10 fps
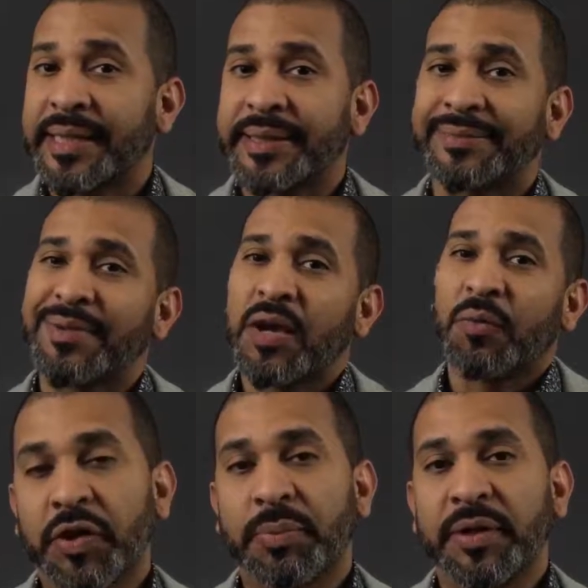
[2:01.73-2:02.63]
LinkedIn.
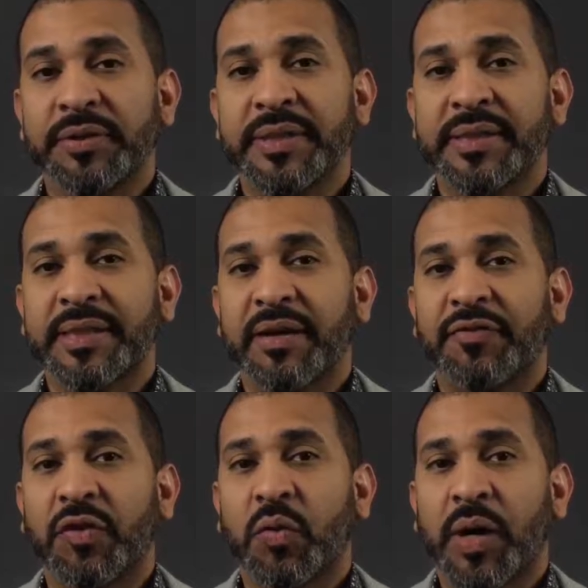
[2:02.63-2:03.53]
Whether you've been using this
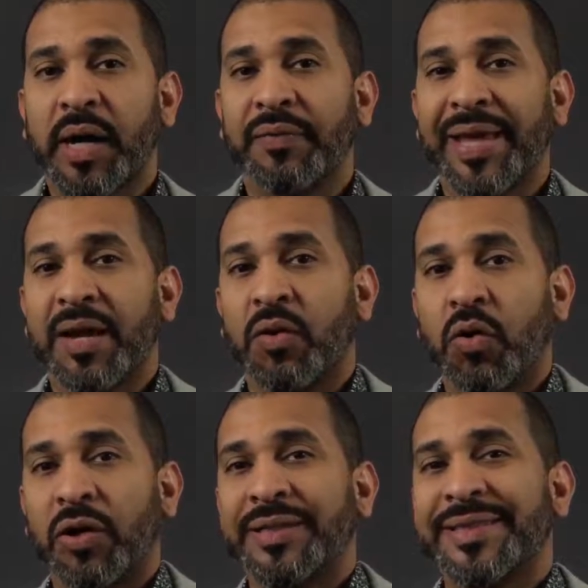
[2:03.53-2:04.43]
site for a while now
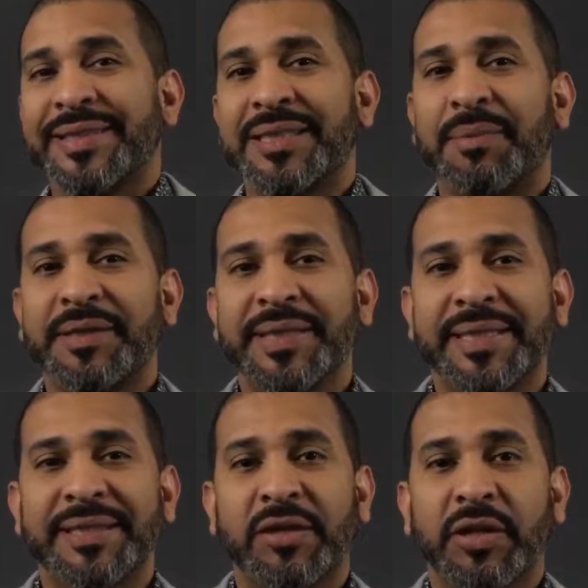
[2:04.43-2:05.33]
or are just about to
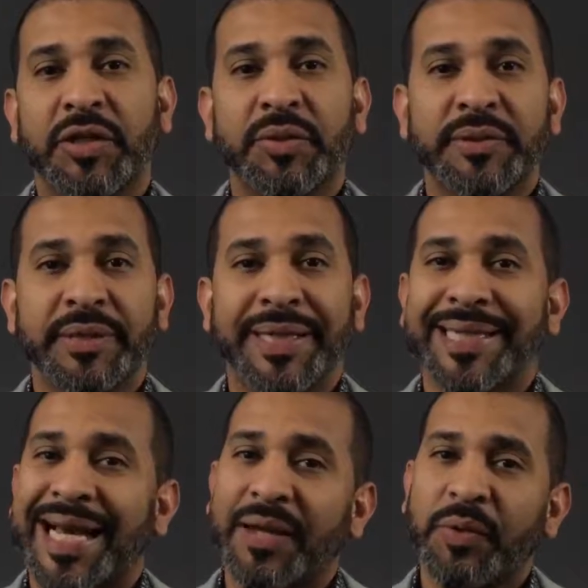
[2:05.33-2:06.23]
get started using
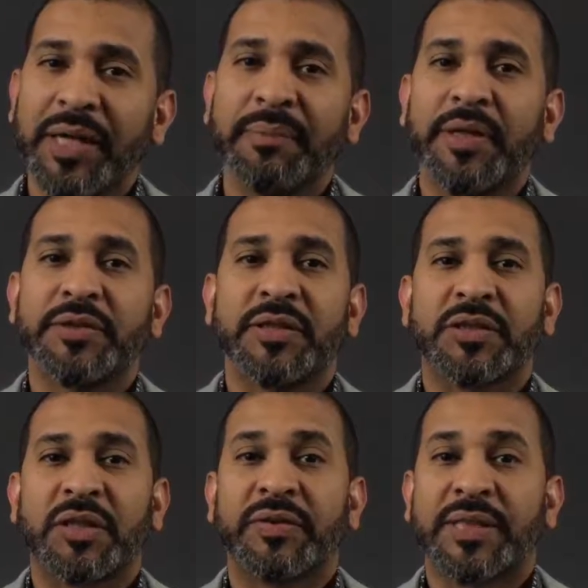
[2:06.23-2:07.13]
it, I'd recommend using a
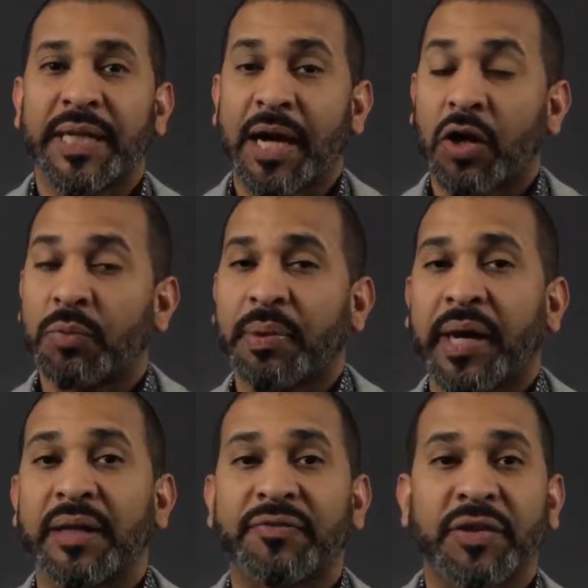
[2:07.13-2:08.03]
service like
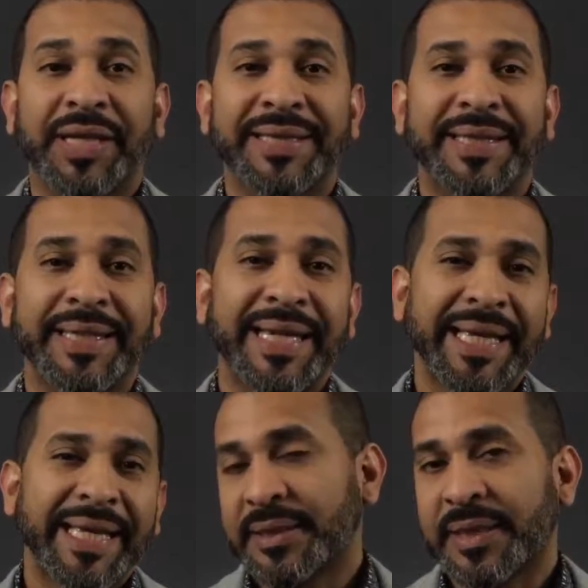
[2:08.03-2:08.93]
Autopilot for LinkedIn.
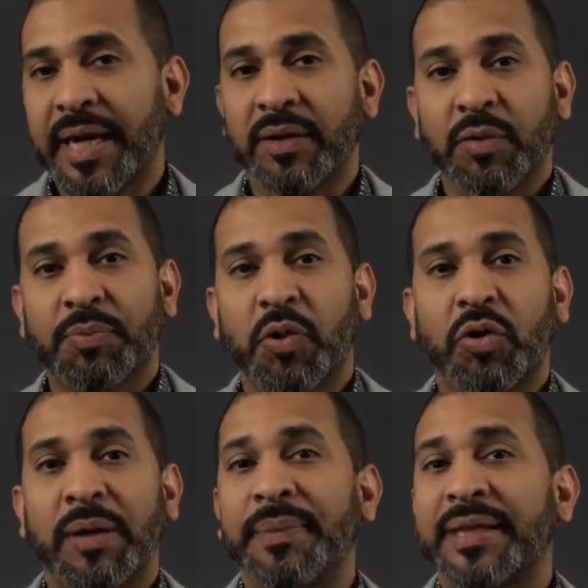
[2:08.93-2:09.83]
It's a site or
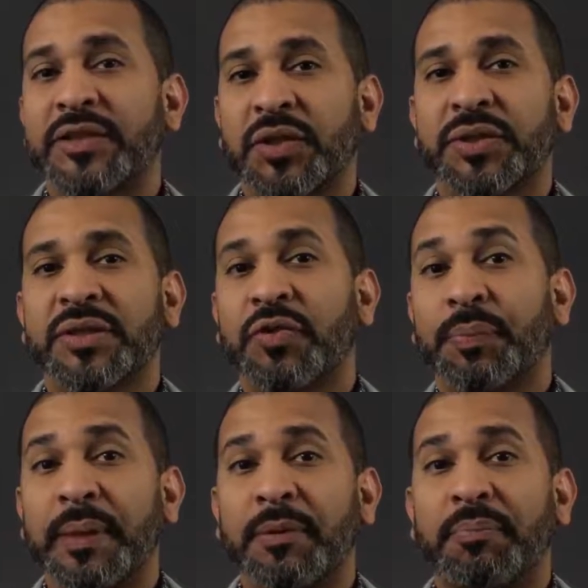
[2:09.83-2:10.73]
program that searches
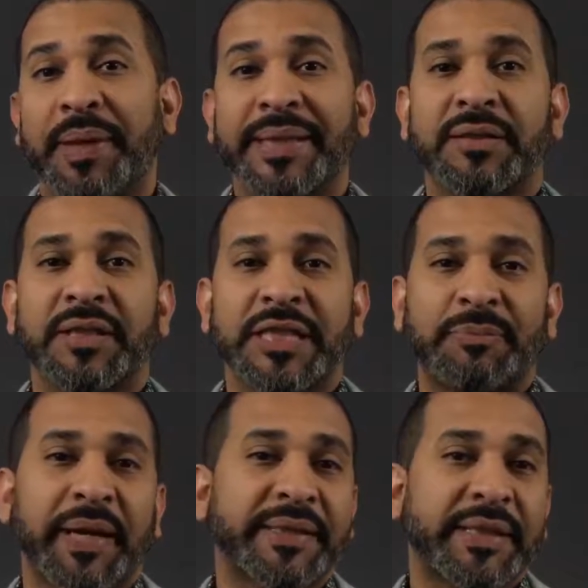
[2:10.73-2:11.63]
for people based on the
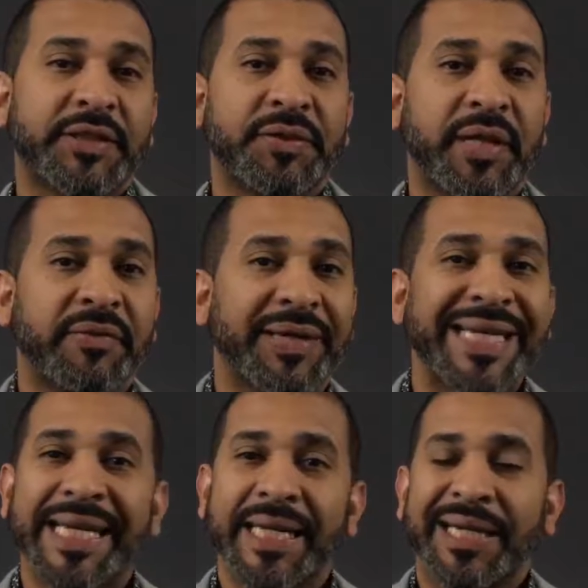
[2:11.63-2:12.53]
specs that you give it.